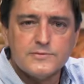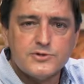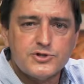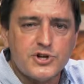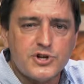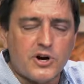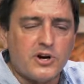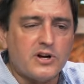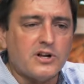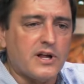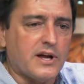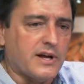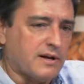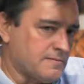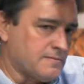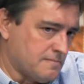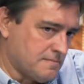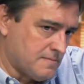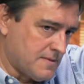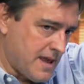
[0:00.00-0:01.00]

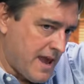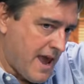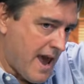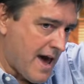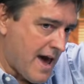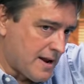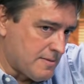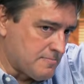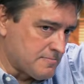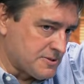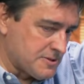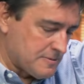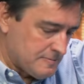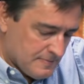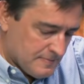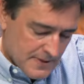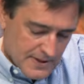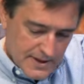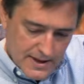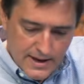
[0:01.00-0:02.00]
circling the atoms.
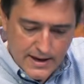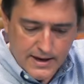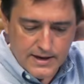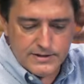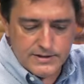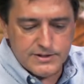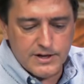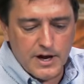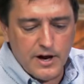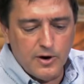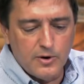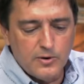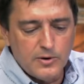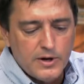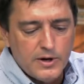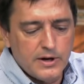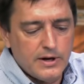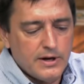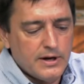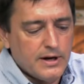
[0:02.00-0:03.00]

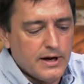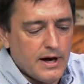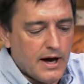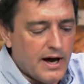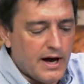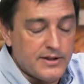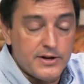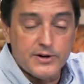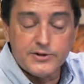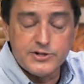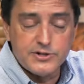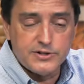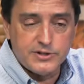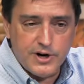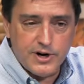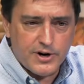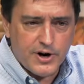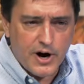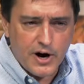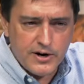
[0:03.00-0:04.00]
So uh, there's,
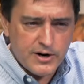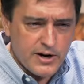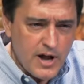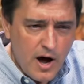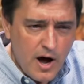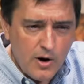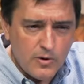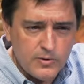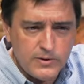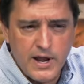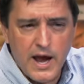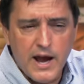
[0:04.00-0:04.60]
there are no